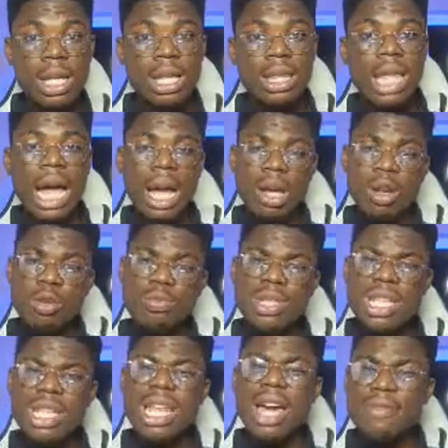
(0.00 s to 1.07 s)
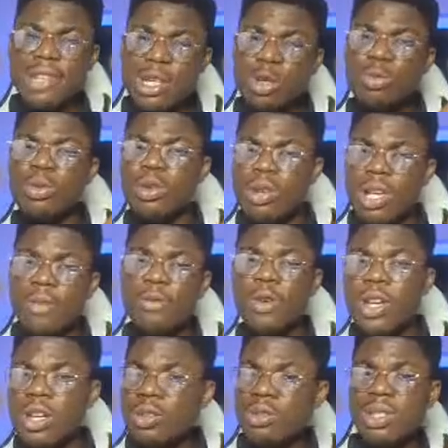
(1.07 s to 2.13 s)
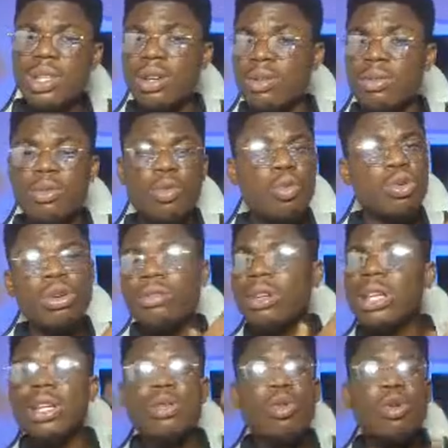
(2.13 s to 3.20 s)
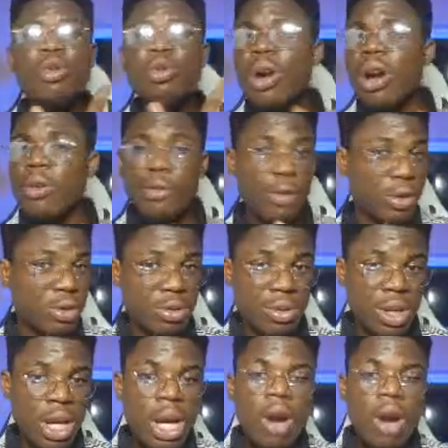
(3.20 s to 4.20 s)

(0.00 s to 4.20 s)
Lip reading: That kind of business that every day you'll be looking for a new sale will not really go well for you.